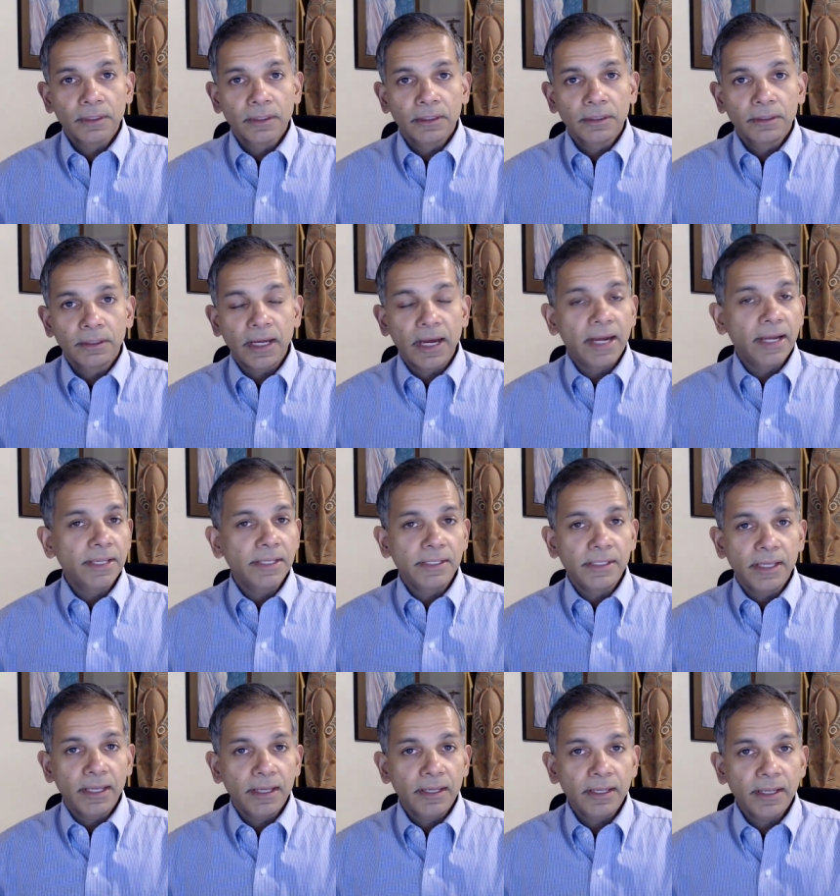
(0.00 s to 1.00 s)
The
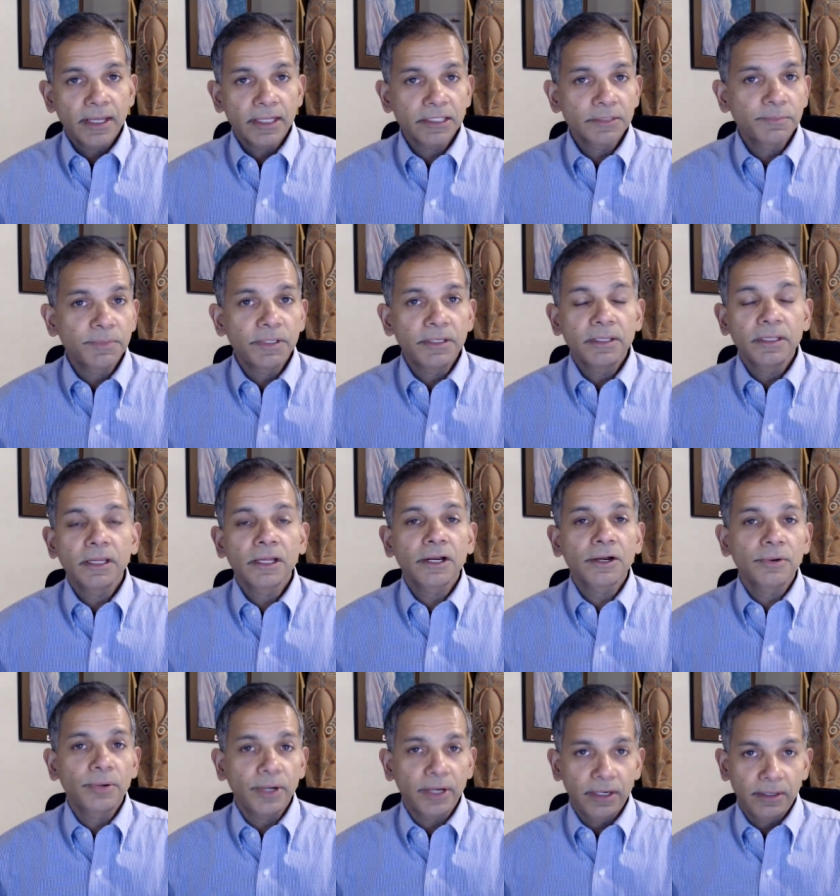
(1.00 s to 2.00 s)
IEA has been
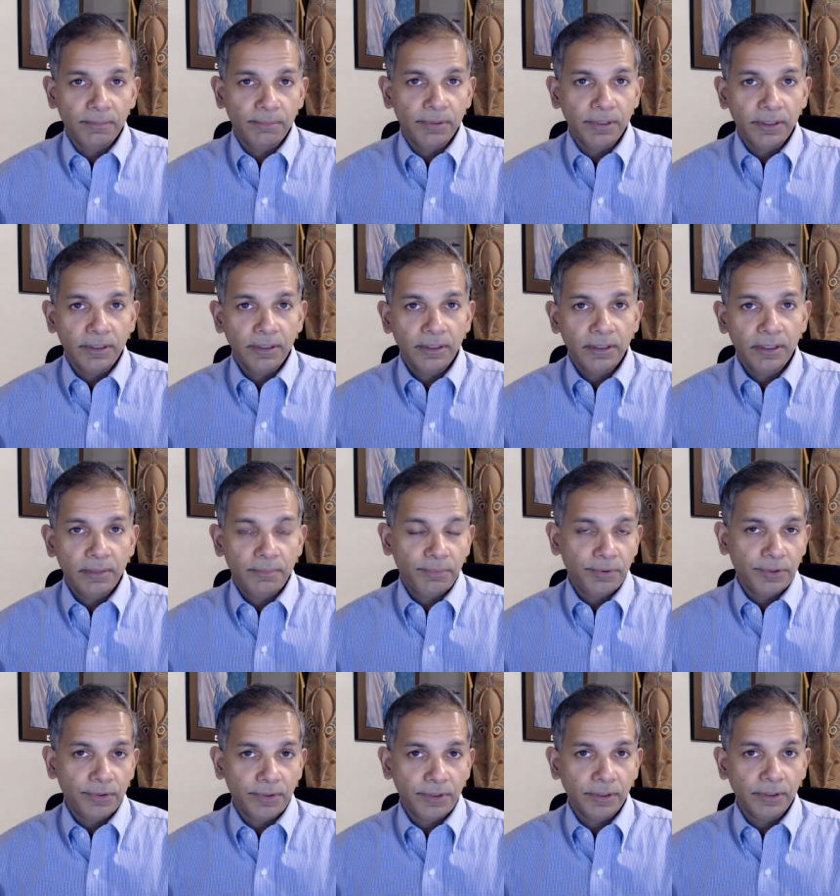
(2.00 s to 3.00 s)
incredibly
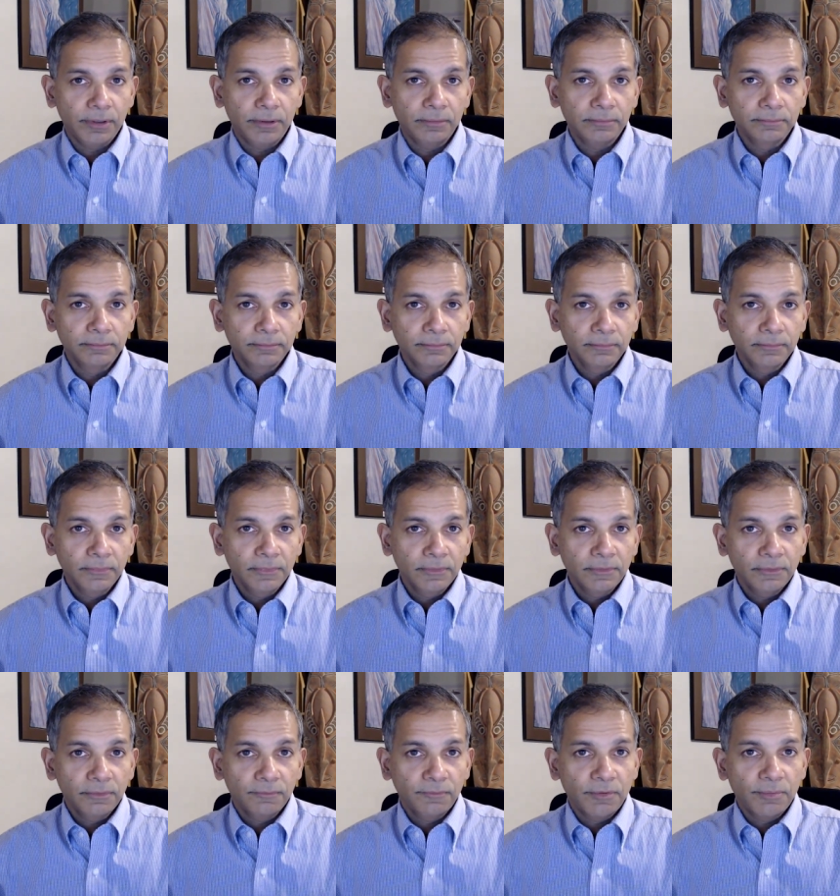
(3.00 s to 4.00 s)
hypocritical
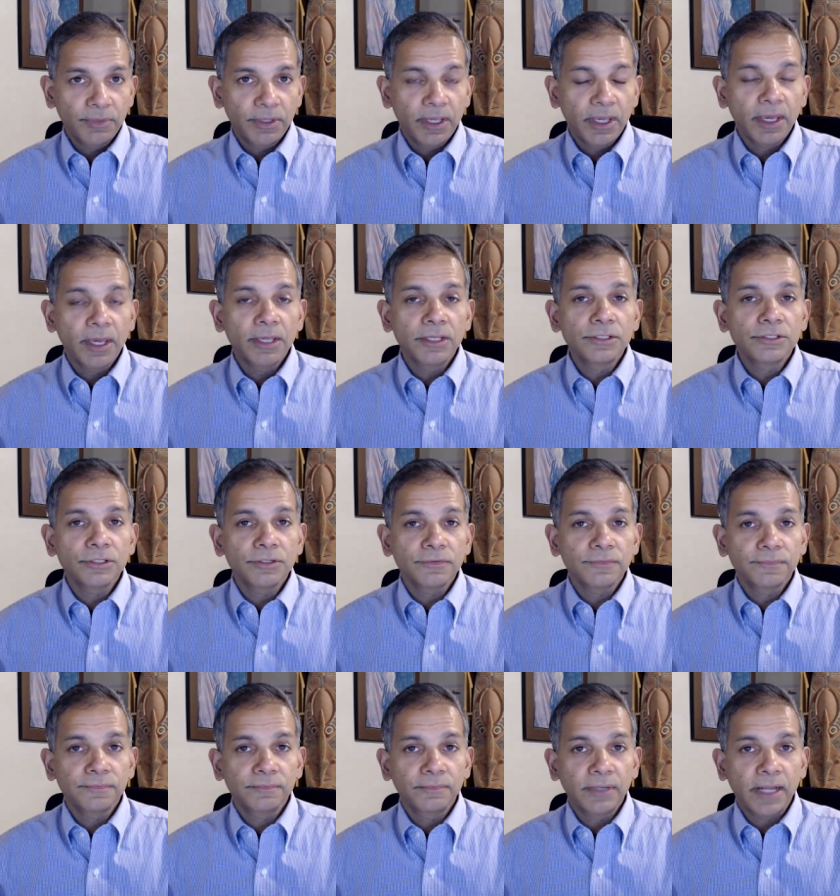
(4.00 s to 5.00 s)
from the age
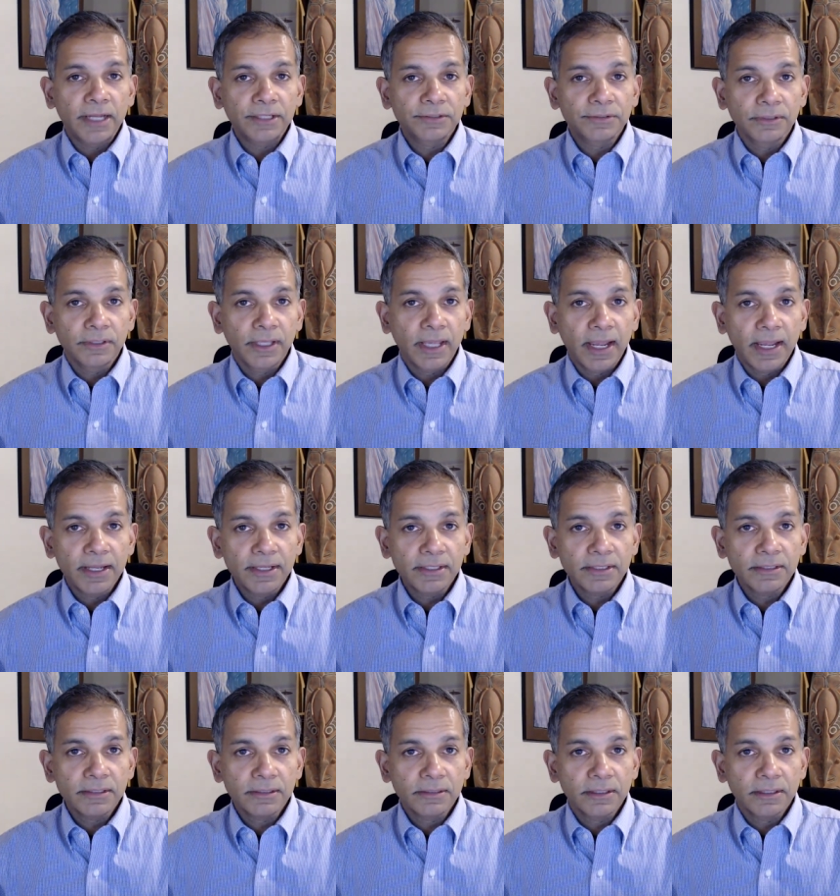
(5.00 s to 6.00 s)
of natural
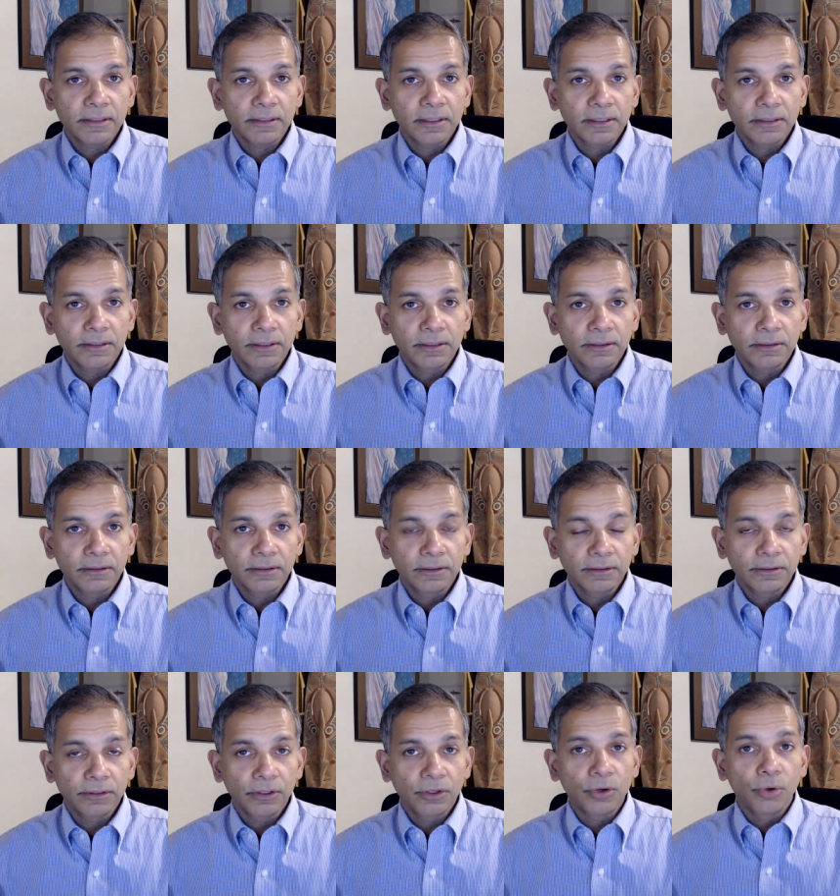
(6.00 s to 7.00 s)
gas that they, the you
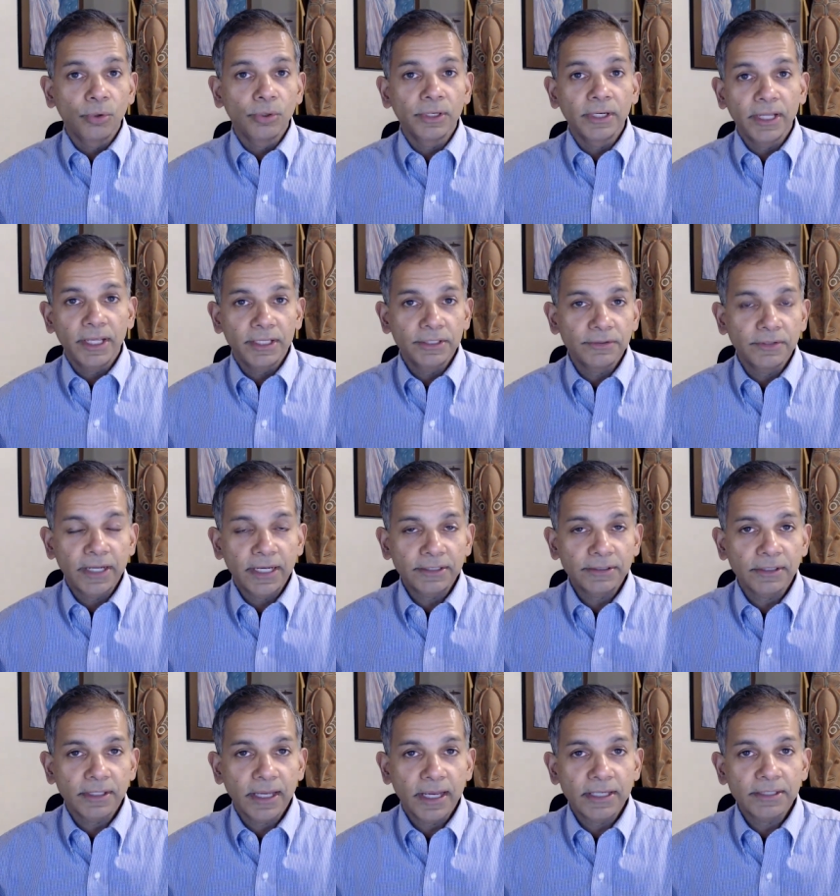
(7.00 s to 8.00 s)
know the golden age of
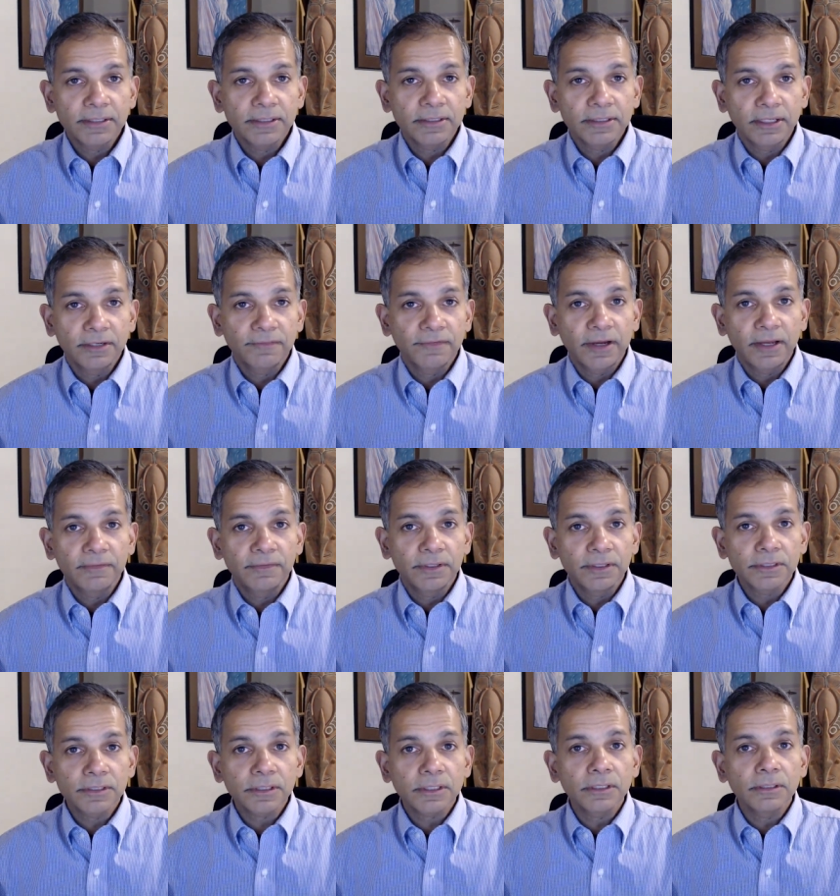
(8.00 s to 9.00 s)
natural gas they said five
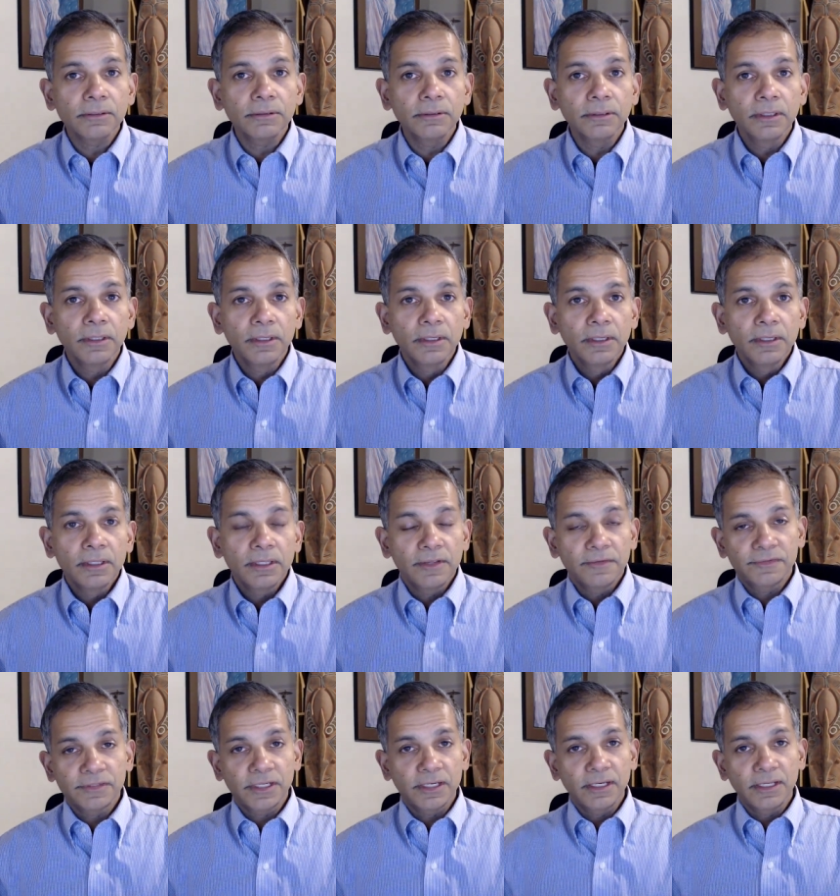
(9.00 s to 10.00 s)
years ago
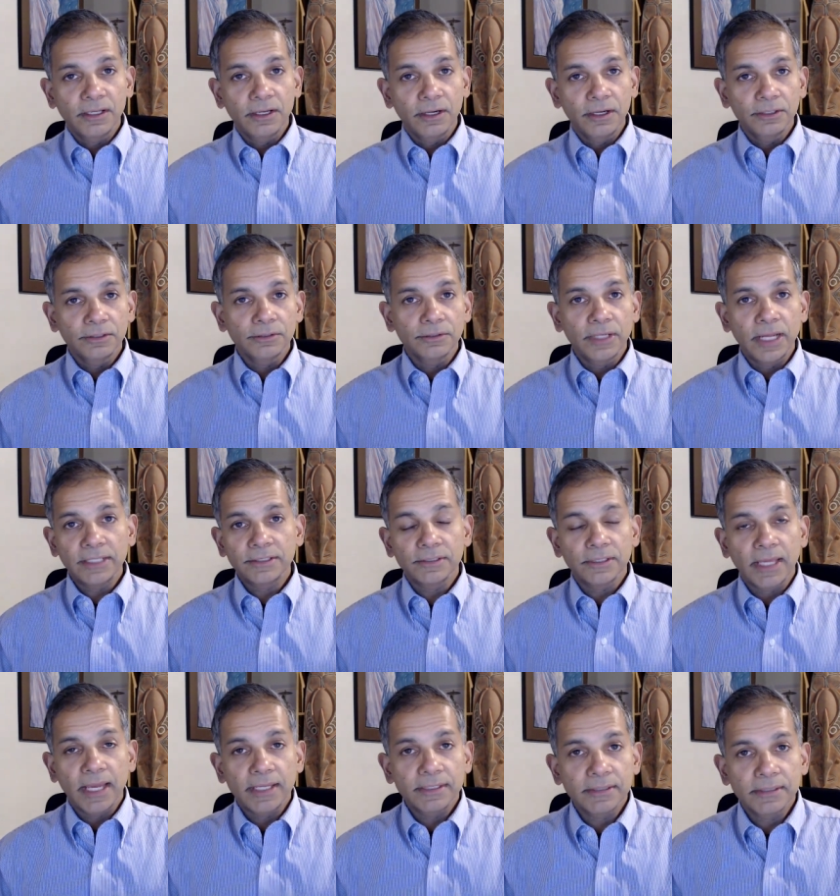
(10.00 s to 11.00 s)
they've suddenly gone to natural
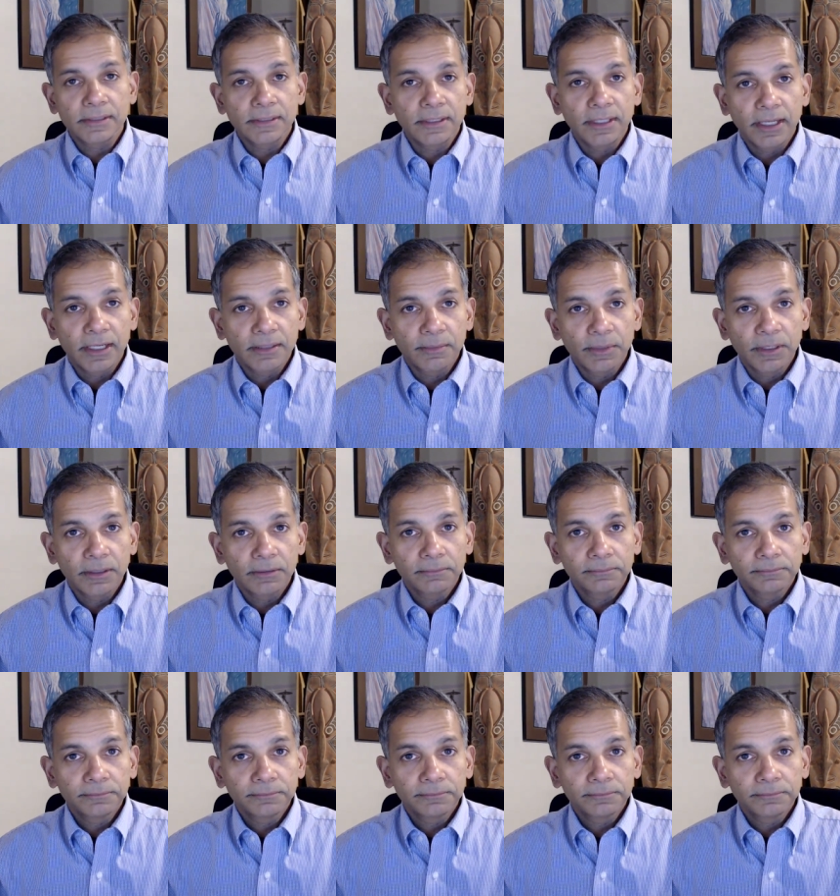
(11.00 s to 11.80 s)
gas is the enemy